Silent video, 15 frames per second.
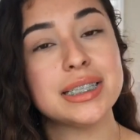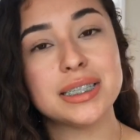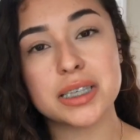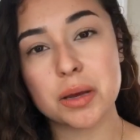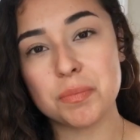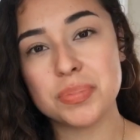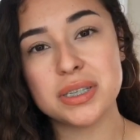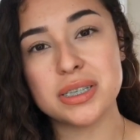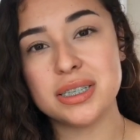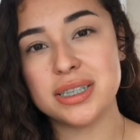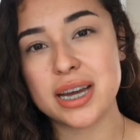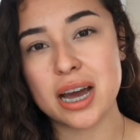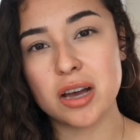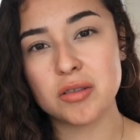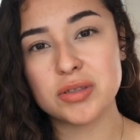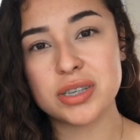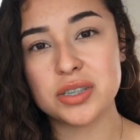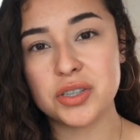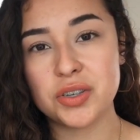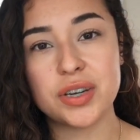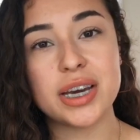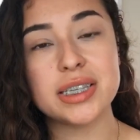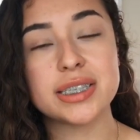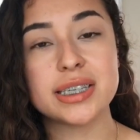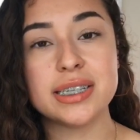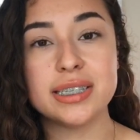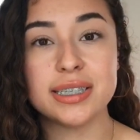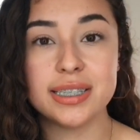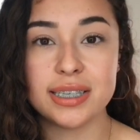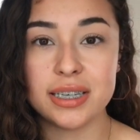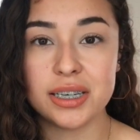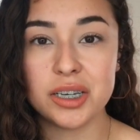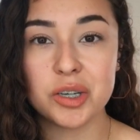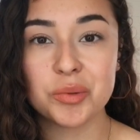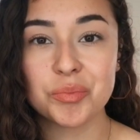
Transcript: its ups and downs, as you guys can see.